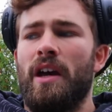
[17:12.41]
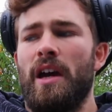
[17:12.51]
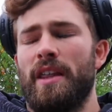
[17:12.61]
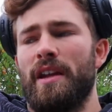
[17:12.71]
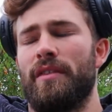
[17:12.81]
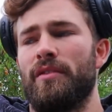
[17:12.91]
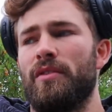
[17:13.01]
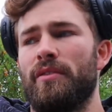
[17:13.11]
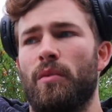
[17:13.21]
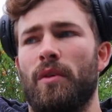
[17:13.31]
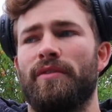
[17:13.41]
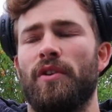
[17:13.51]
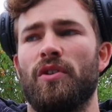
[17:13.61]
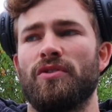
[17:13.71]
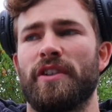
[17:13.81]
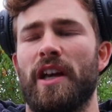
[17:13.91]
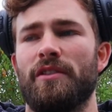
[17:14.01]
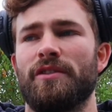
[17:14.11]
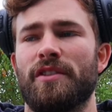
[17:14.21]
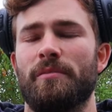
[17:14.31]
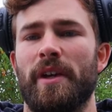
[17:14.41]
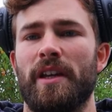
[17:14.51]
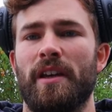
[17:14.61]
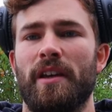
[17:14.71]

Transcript: And then I thought of what 400 calories could be.